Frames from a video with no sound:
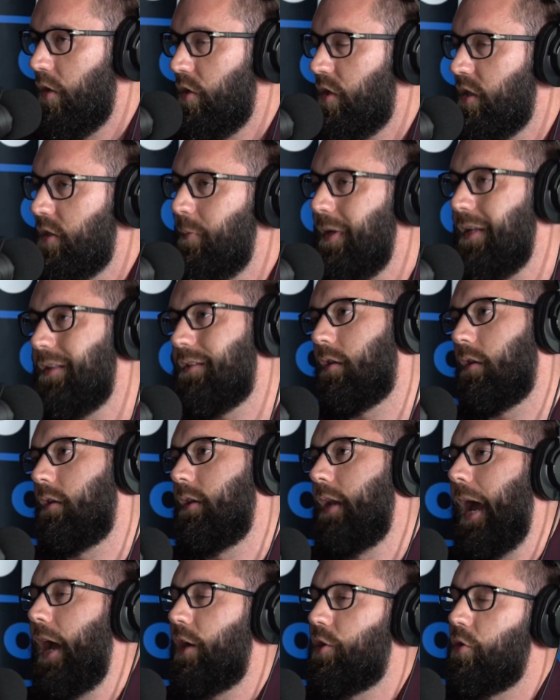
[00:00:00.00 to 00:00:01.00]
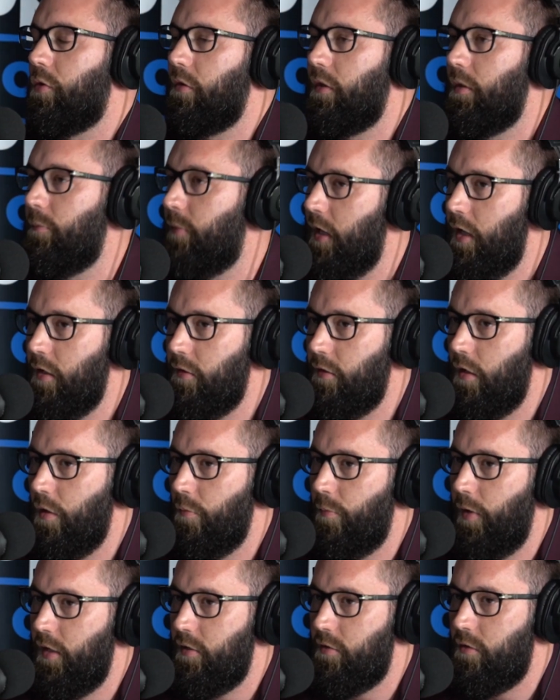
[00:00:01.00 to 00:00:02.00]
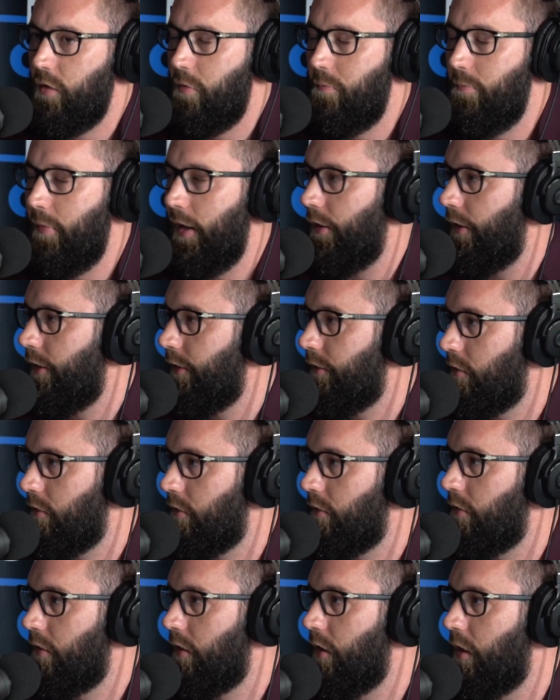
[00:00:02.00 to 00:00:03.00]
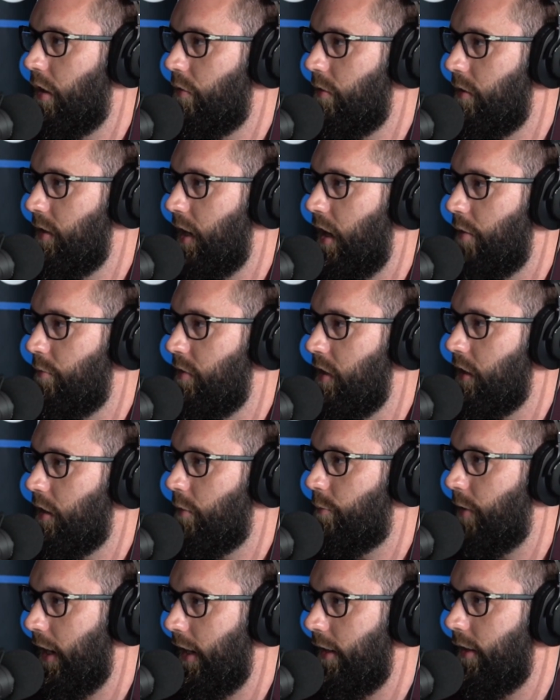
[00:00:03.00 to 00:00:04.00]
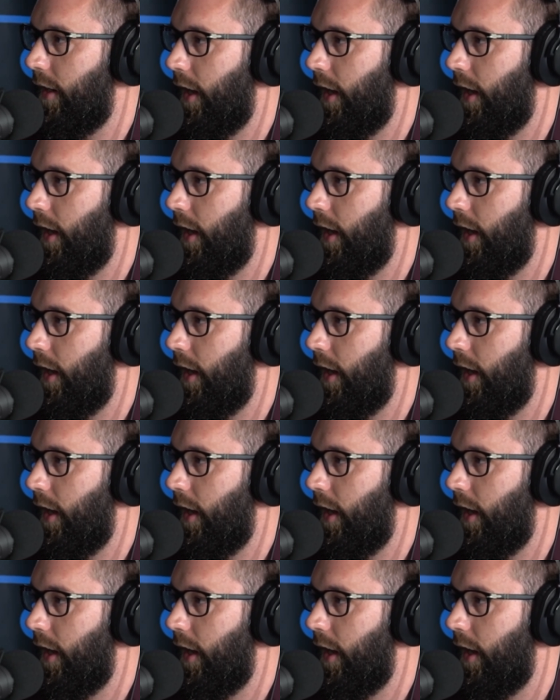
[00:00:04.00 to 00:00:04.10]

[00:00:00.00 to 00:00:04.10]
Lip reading: just means naturally being there based on merit, not being a paid